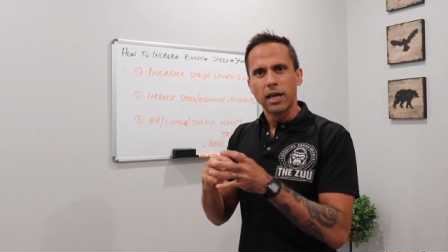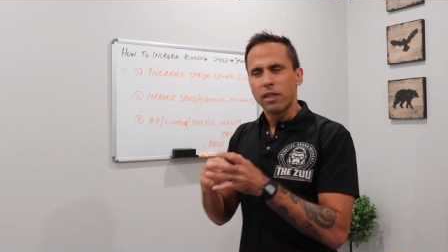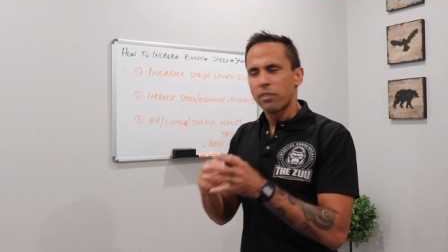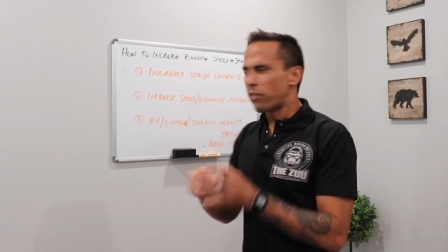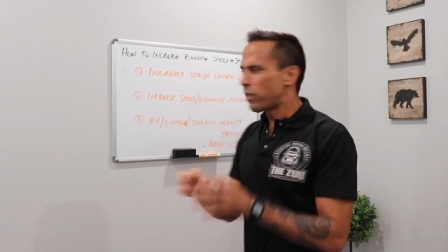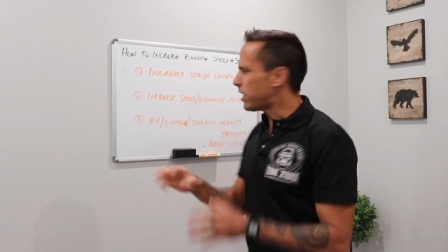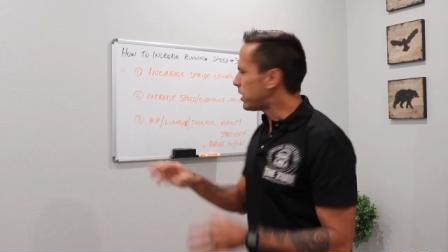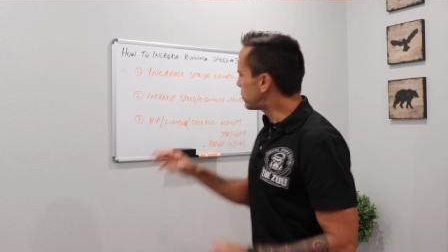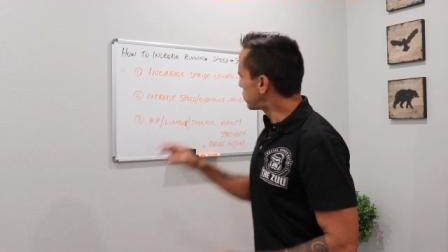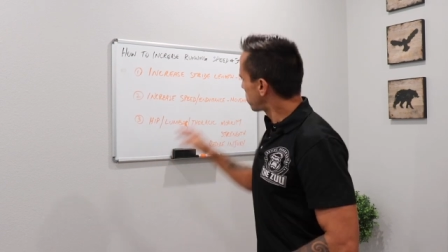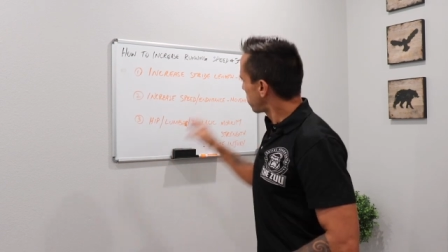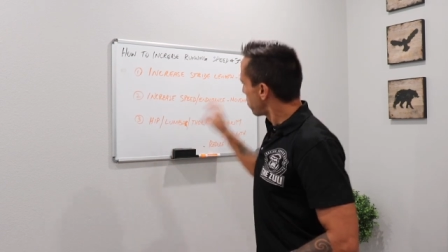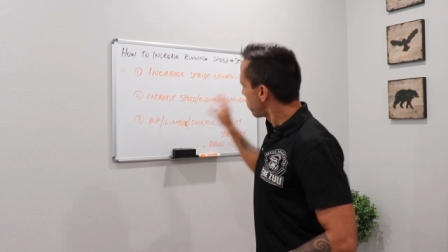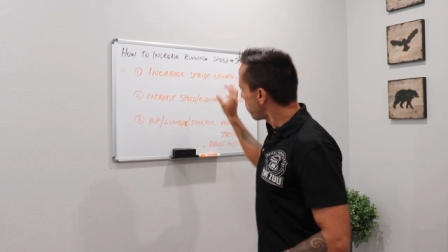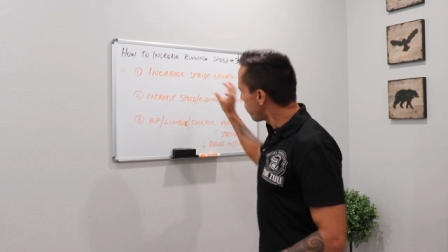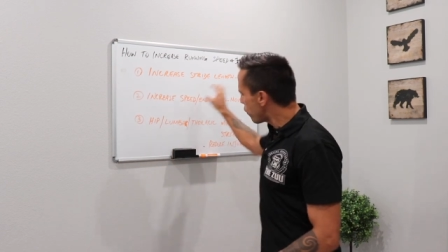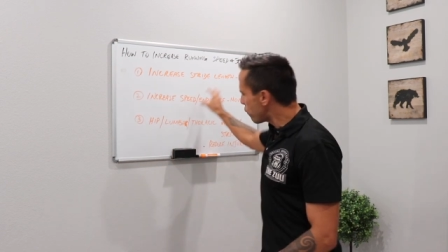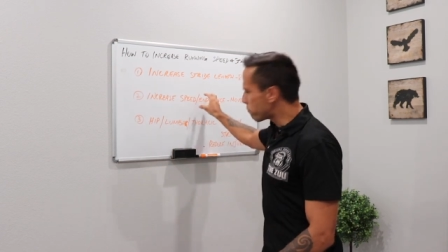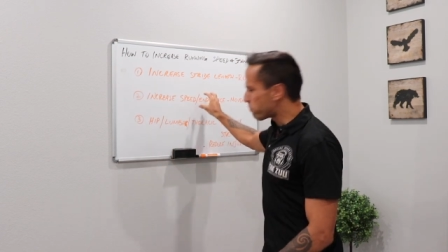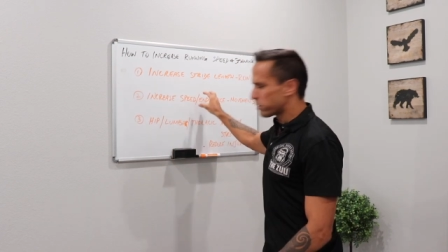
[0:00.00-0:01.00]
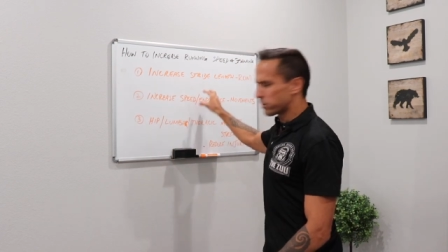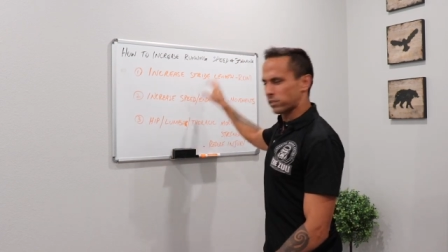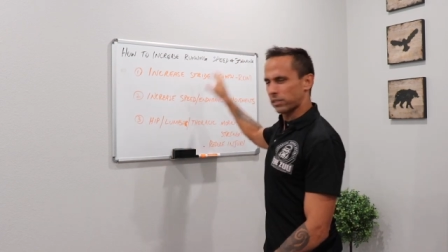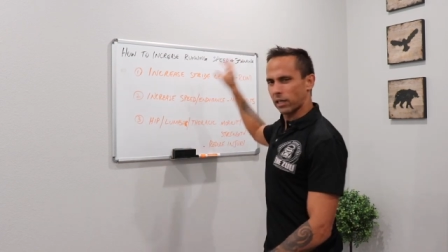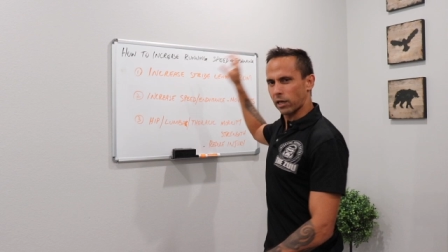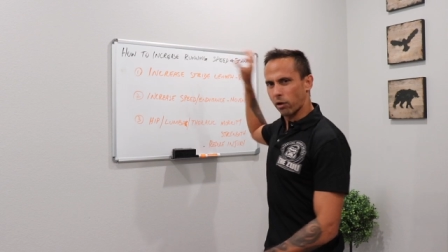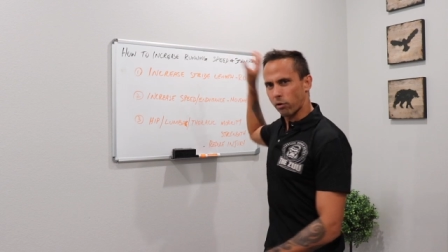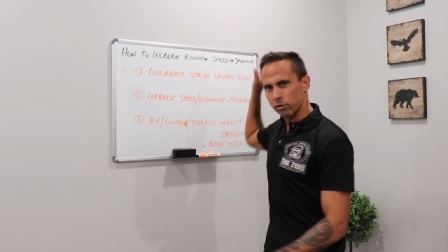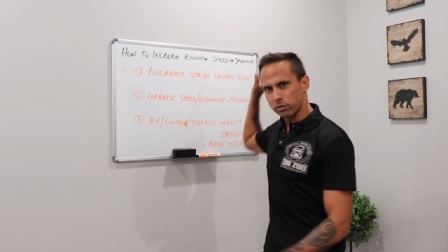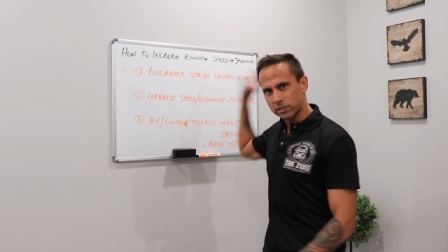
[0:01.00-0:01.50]
These movements
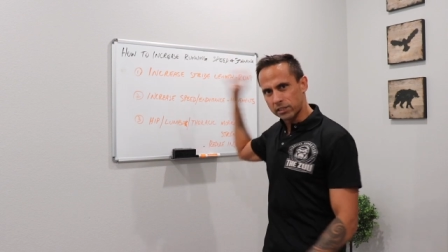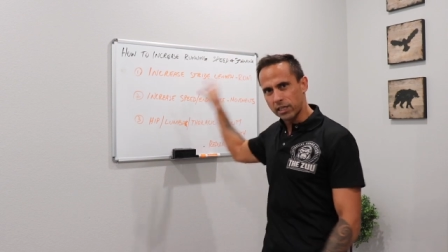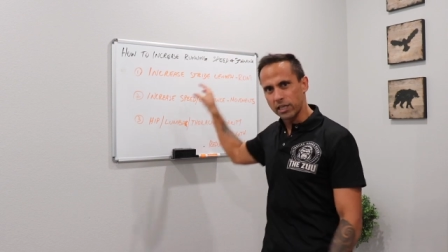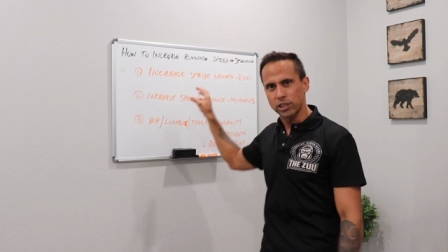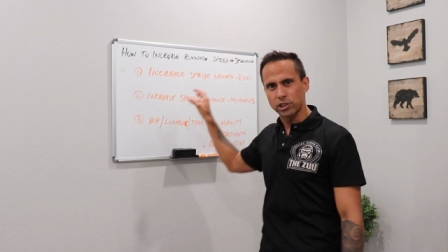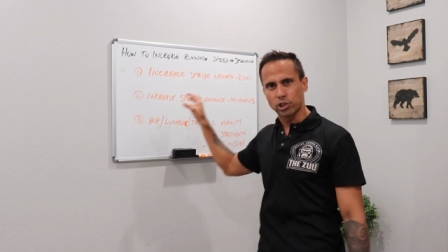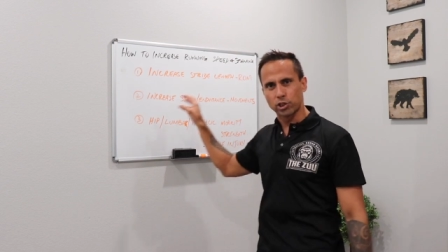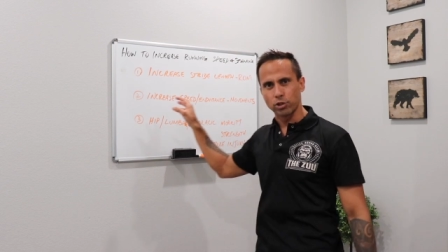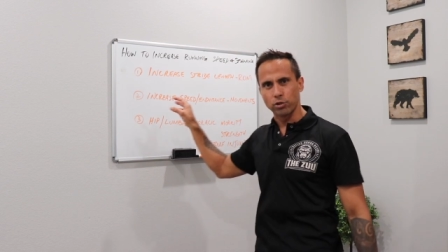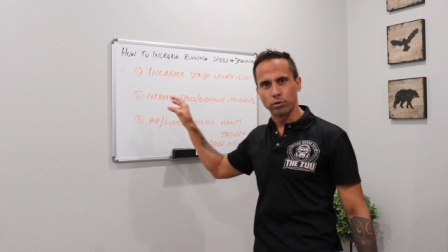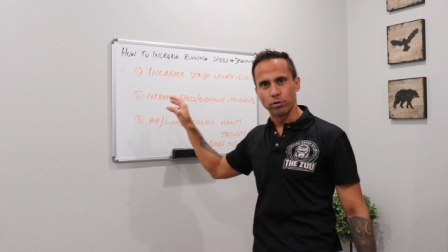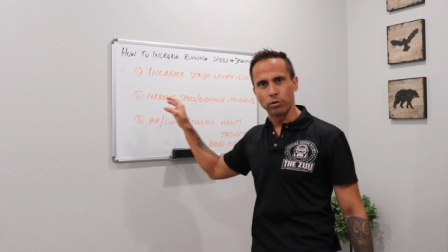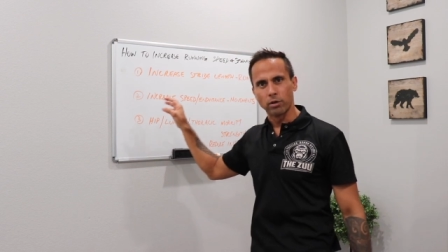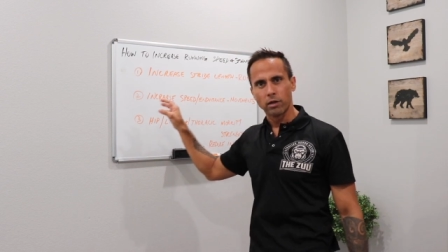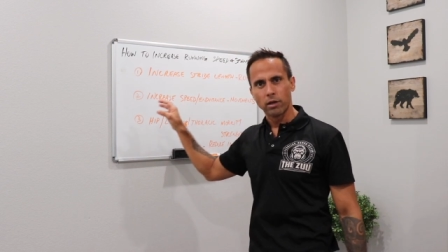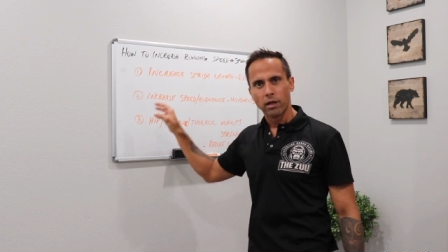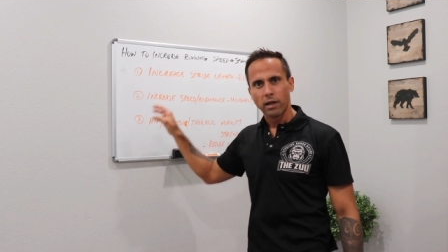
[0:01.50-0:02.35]
that I'll teach you,